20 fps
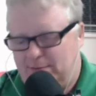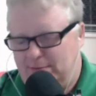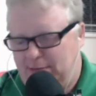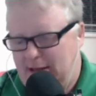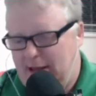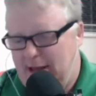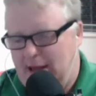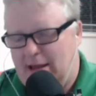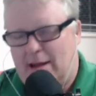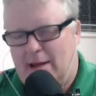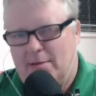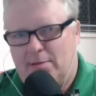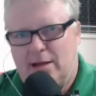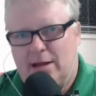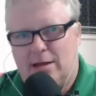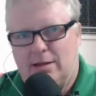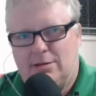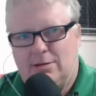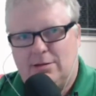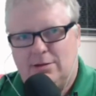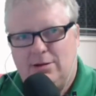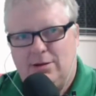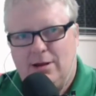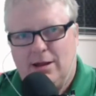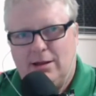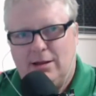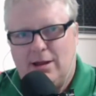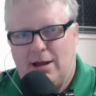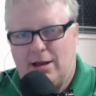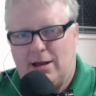their company in two,
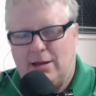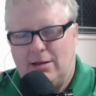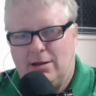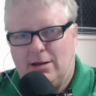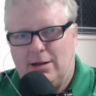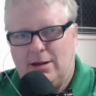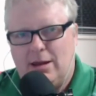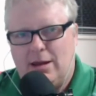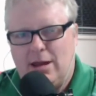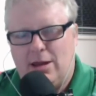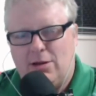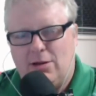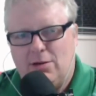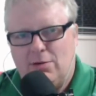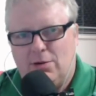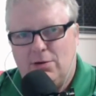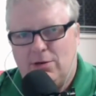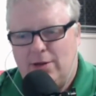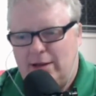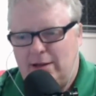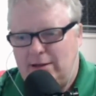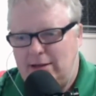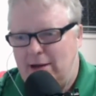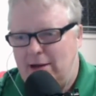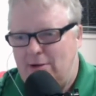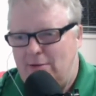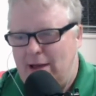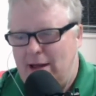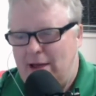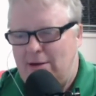don't they, in the EU and all that to get
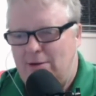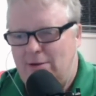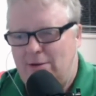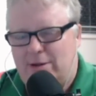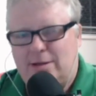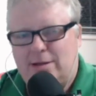around all this.